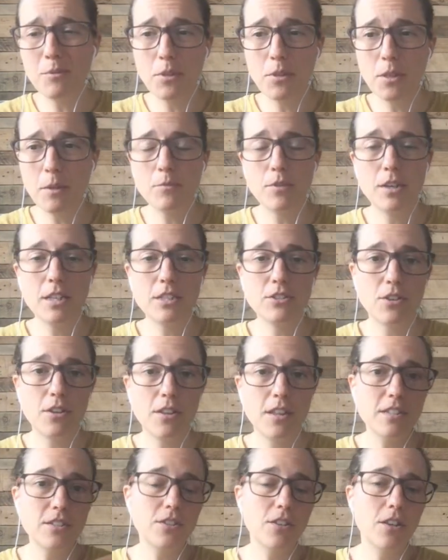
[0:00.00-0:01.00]
theme retro.
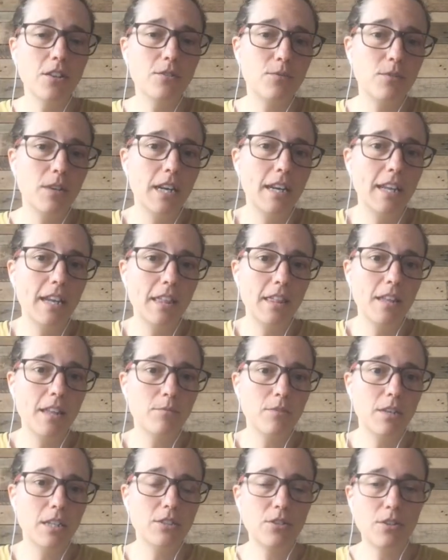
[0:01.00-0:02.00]
That's not really a
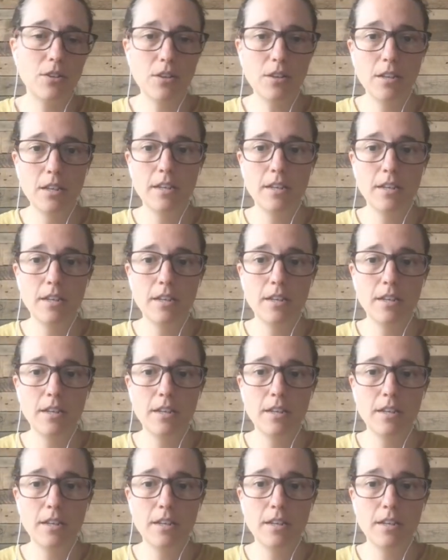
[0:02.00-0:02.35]
theme retro.